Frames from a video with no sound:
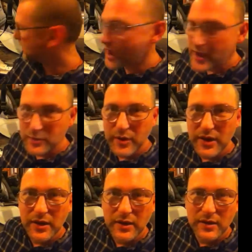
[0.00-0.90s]
I'd
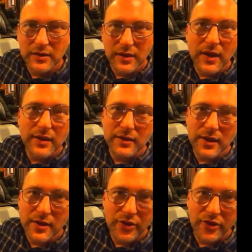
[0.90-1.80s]
be
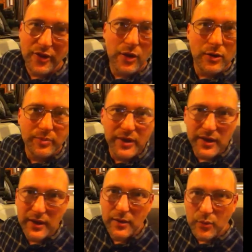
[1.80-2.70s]
in
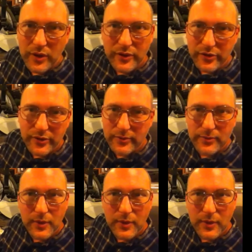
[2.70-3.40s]
therapy with